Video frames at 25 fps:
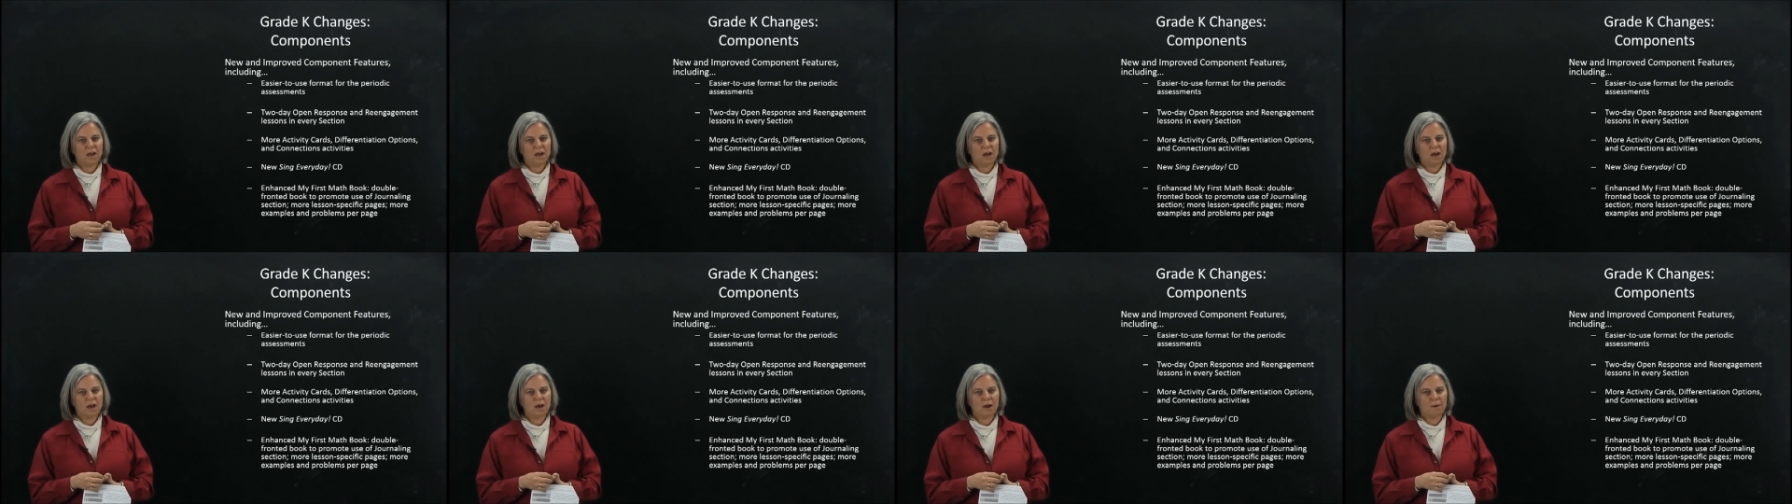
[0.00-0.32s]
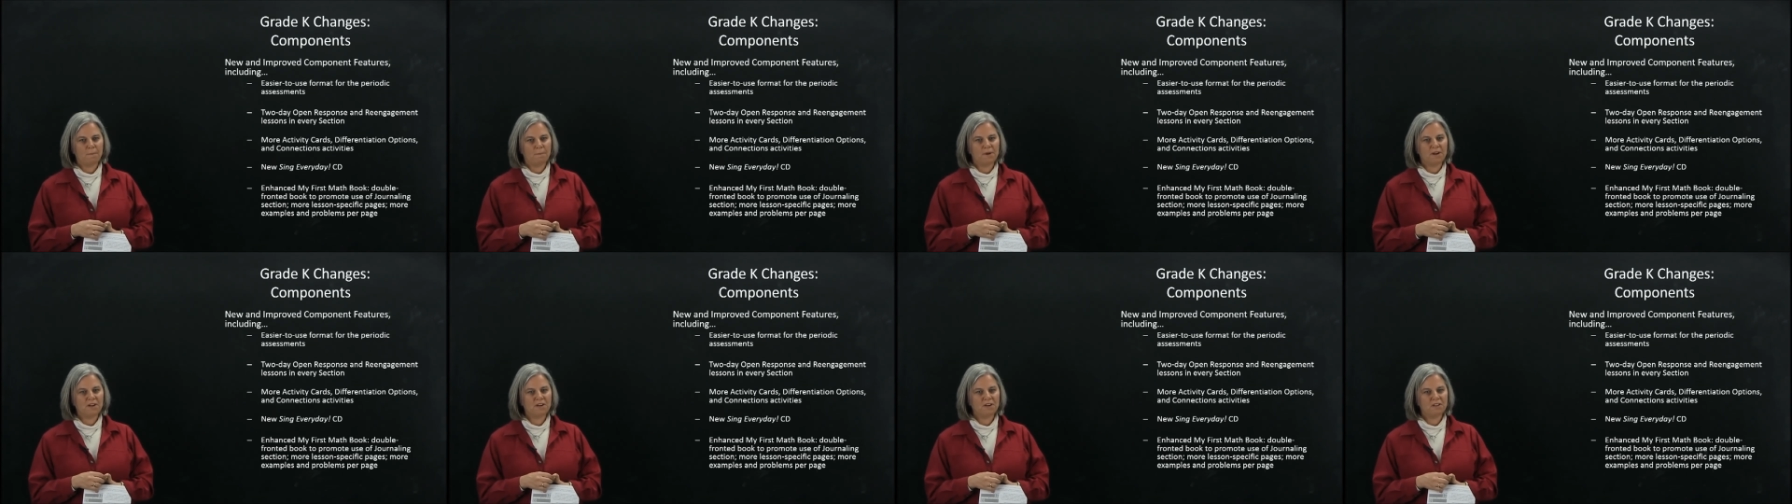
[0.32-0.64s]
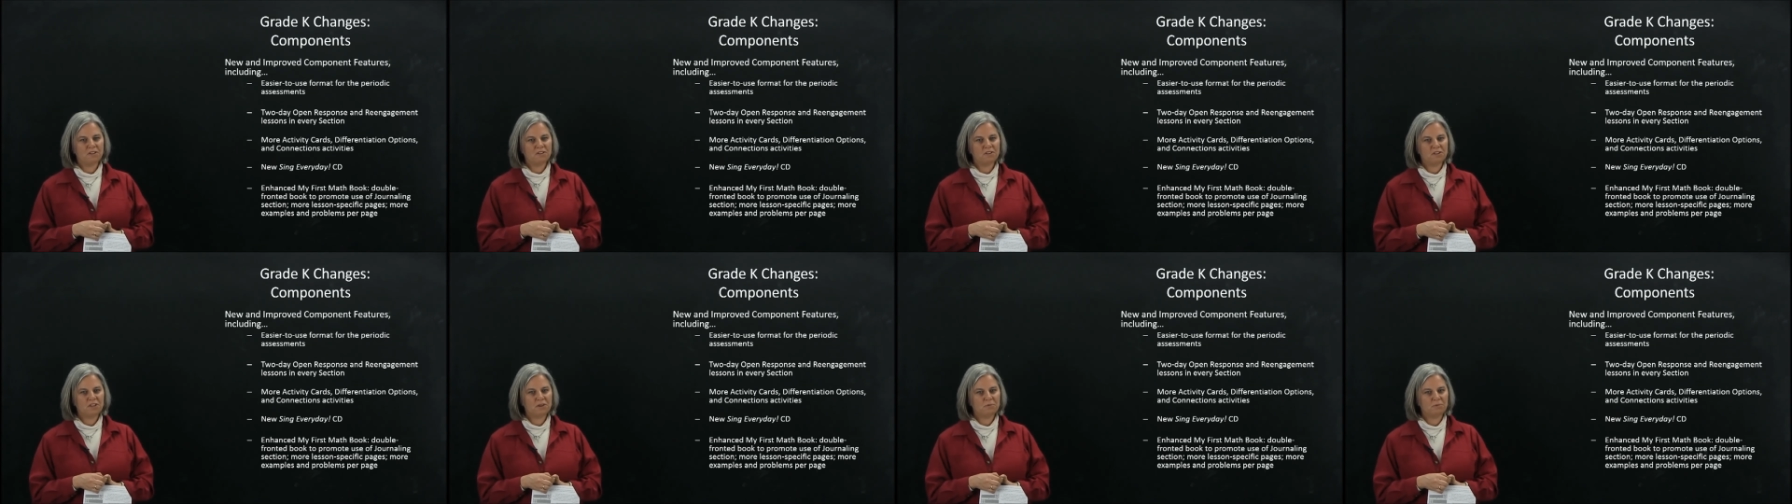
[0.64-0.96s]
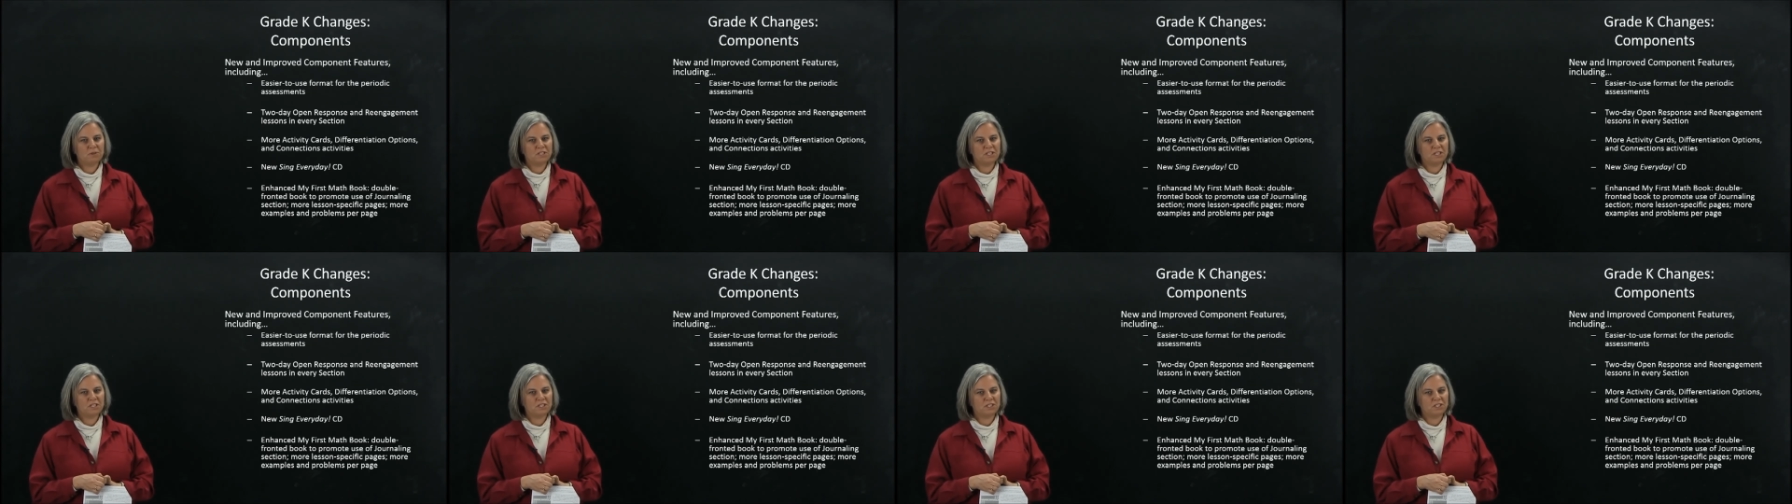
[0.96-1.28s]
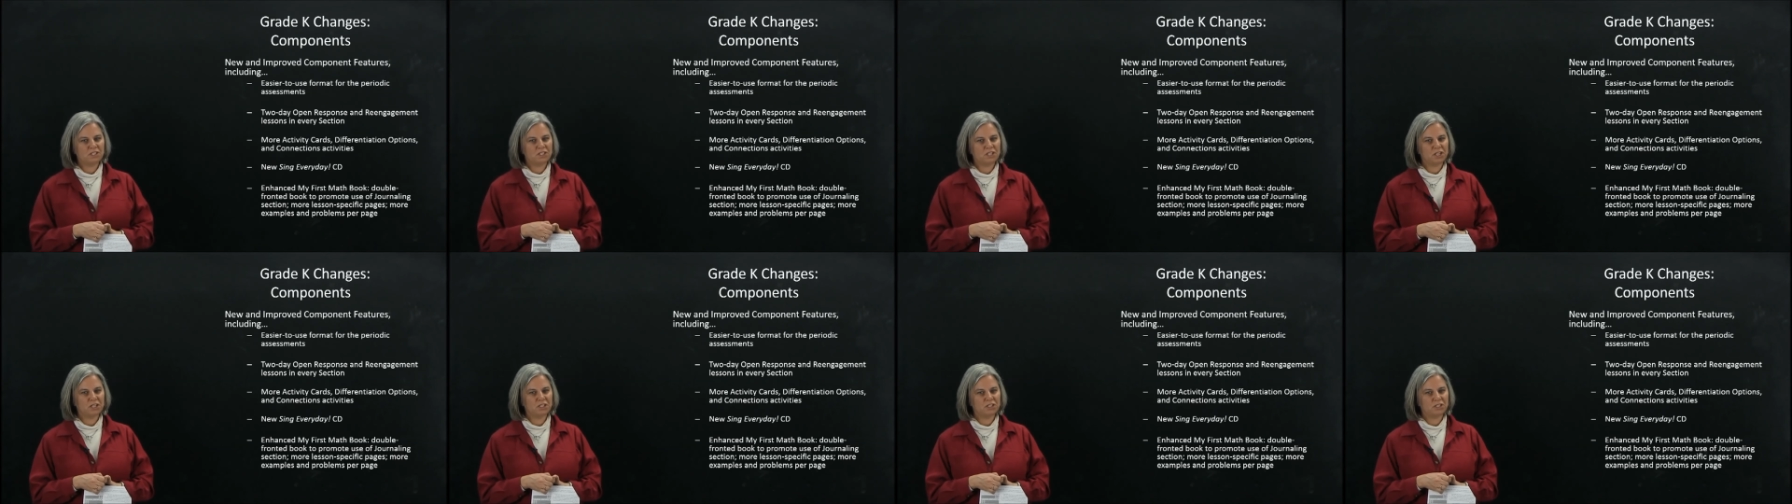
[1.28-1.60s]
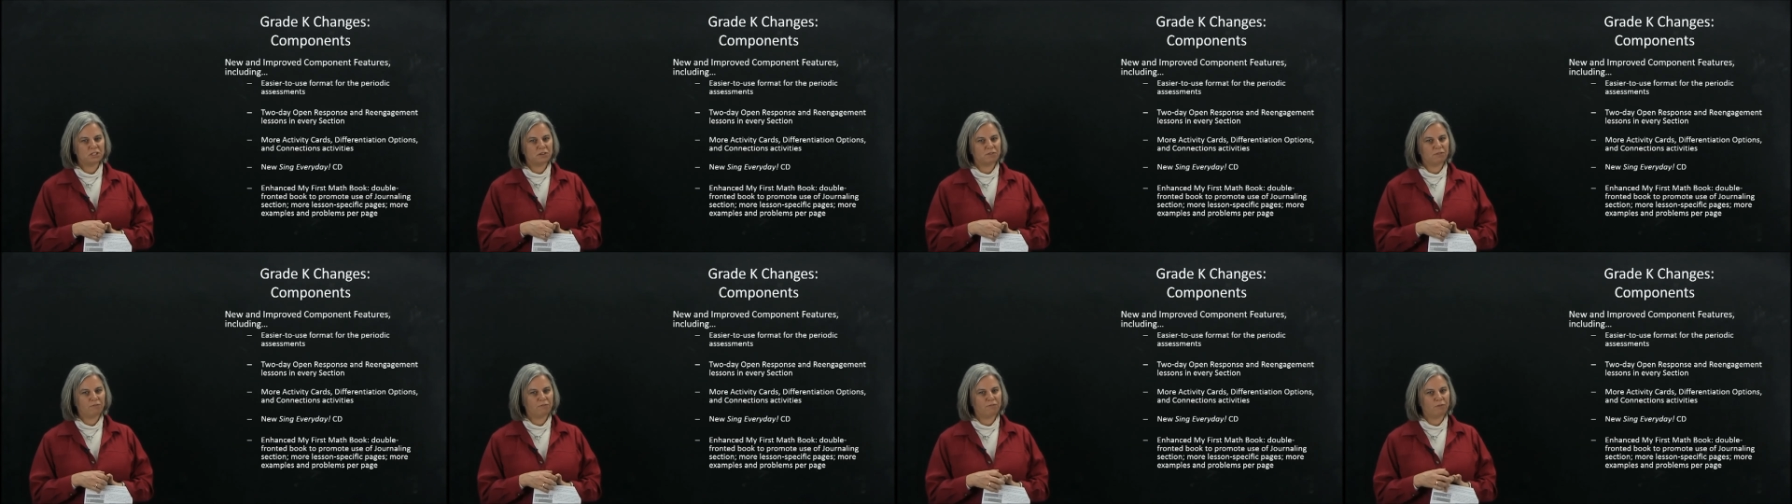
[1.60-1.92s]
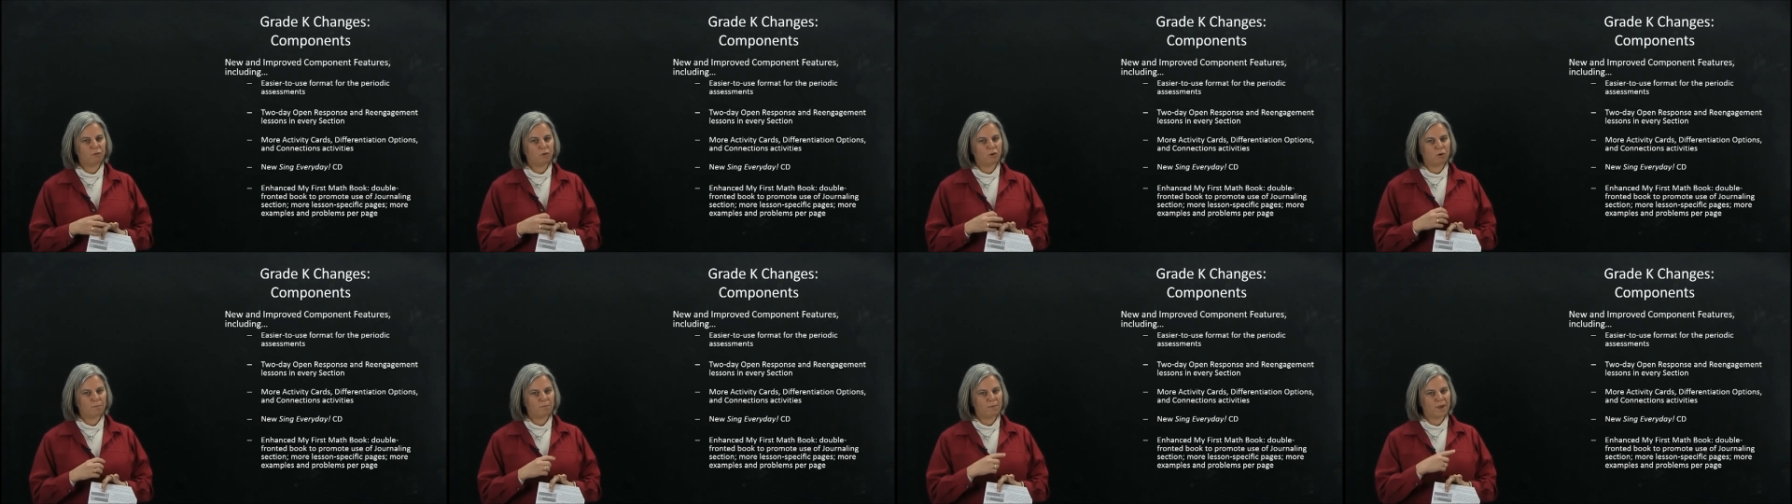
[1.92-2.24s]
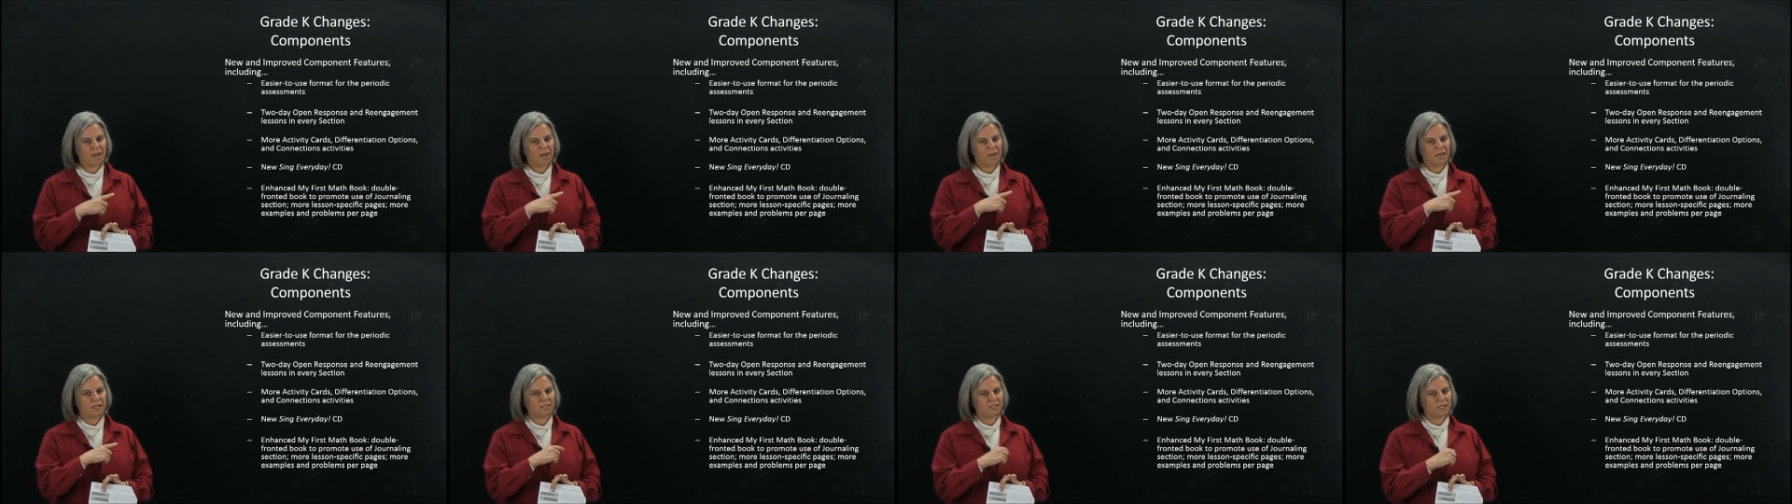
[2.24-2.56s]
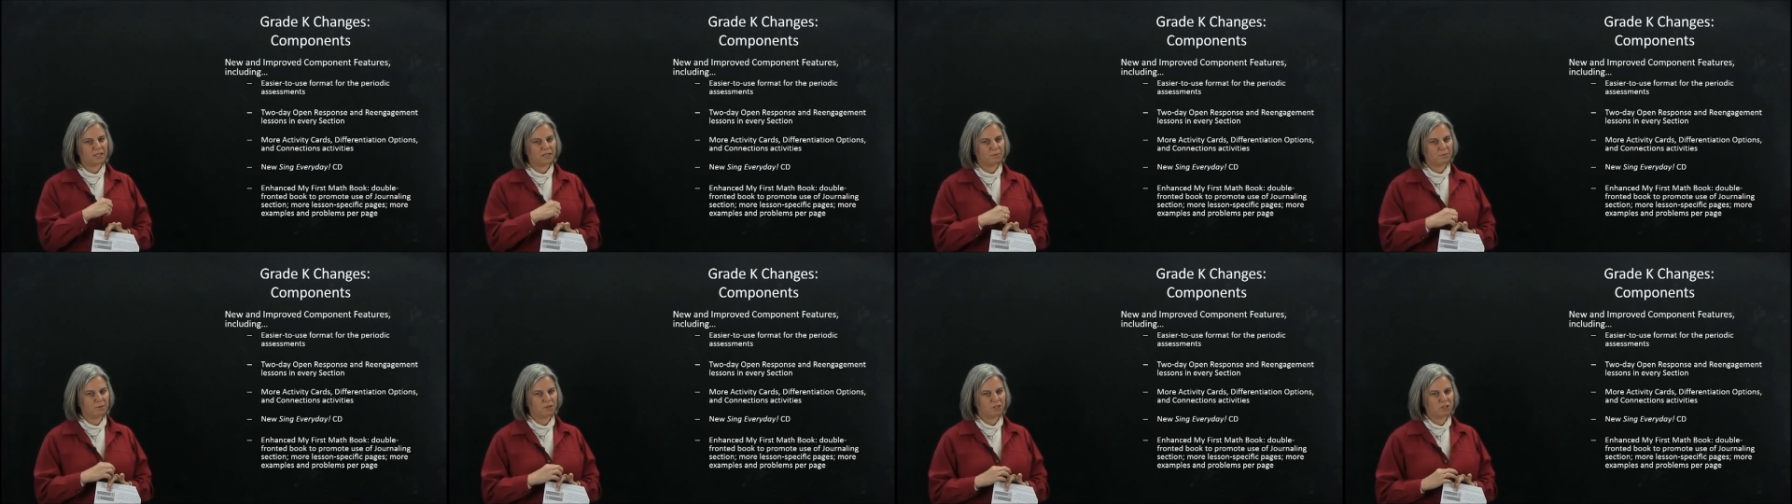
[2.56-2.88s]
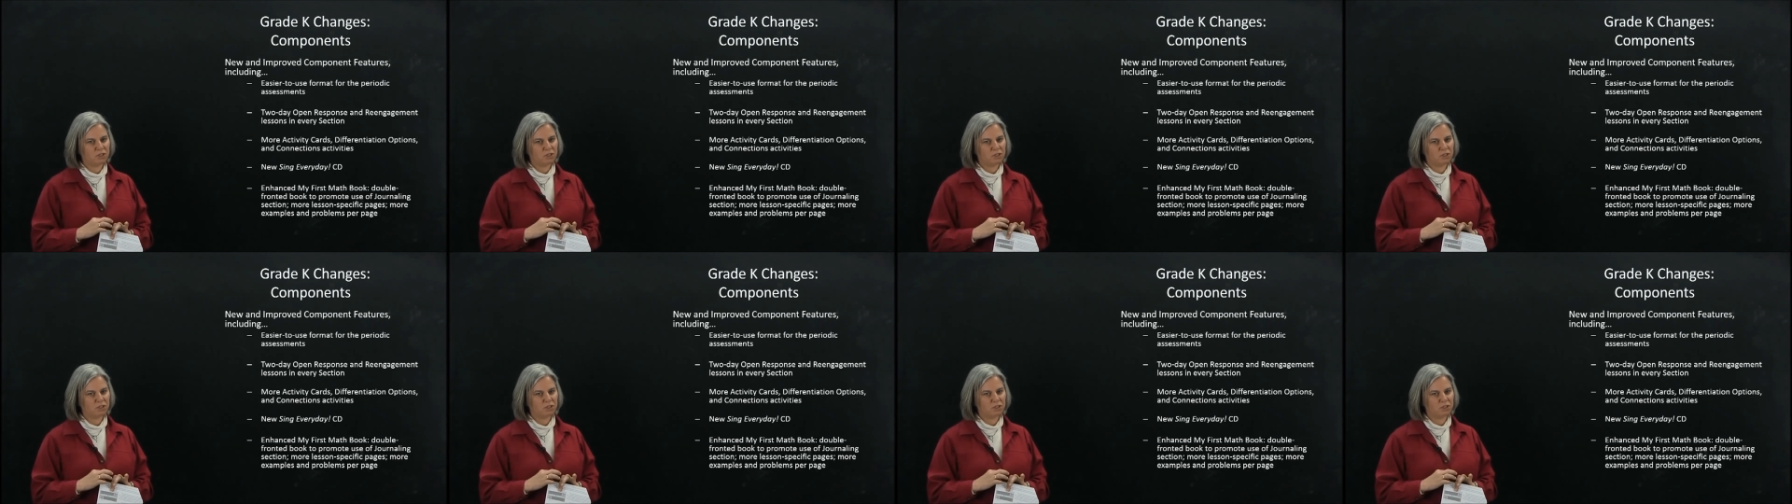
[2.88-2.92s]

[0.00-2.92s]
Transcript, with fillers: uh, but another thing we did is change the format, and I'm going to